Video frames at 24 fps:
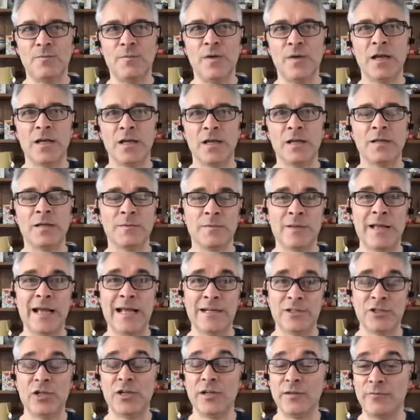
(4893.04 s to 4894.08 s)
uh, uh
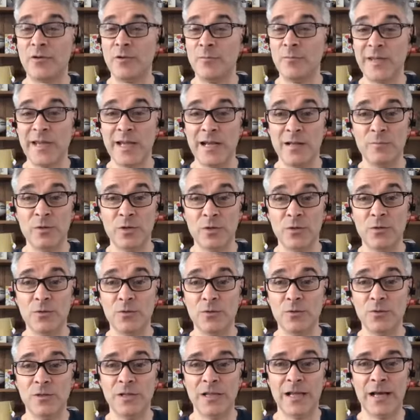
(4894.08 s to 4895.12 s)
actually, from the Albert
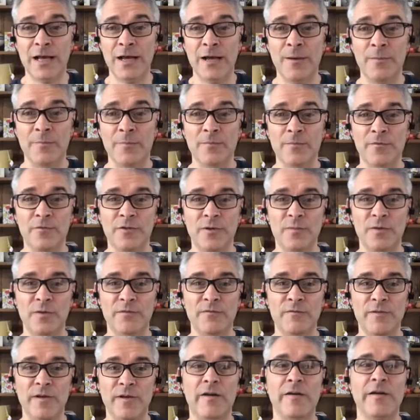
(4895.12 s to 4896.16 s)
Hall, um, mm-hmm. from a mm-hmm.
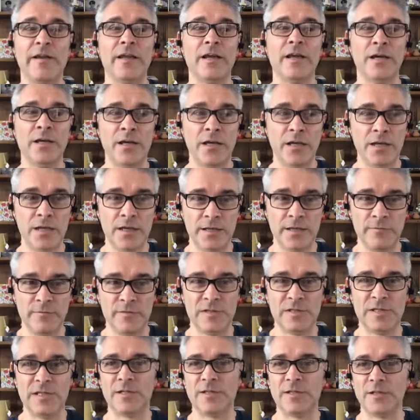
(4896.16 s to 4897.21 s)
very early
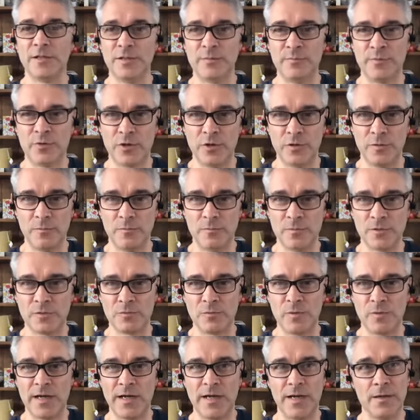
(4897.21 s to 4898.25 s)
visit to the proms
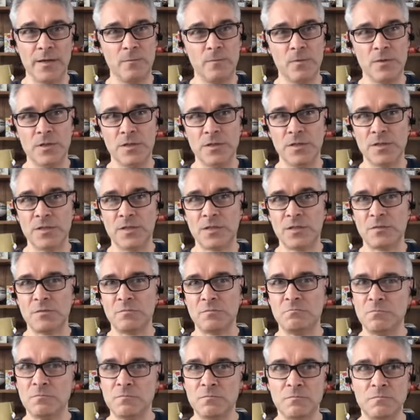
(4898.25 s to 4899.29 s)
when mm-hmm. I was
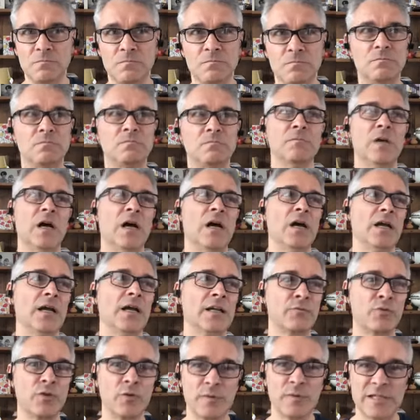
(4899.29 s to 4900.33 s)
uh,
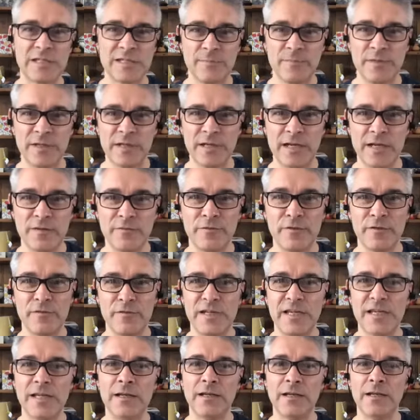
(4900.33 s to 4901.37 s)
probably something like
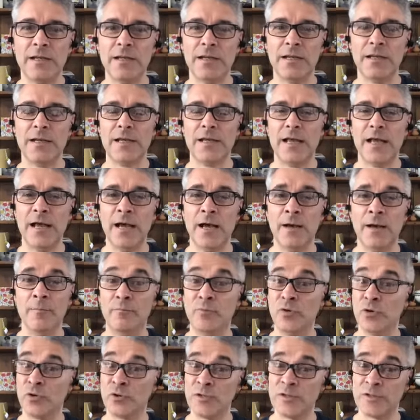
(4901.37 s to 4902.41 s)
15, mm-hmm. um,
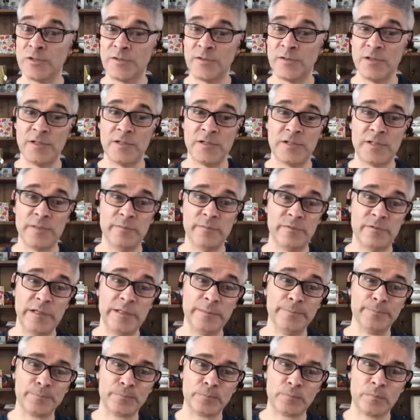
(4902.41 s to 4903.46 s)
Bruckner's Third
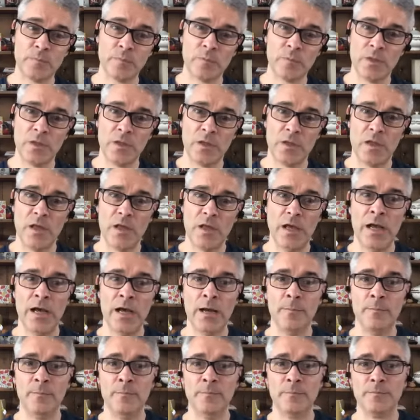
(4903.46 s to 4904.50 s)
Symphony.
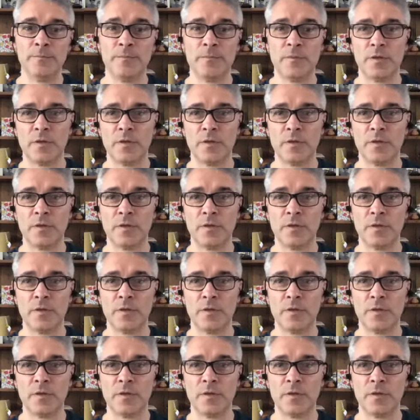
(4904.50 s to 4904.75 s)
Um, hmm.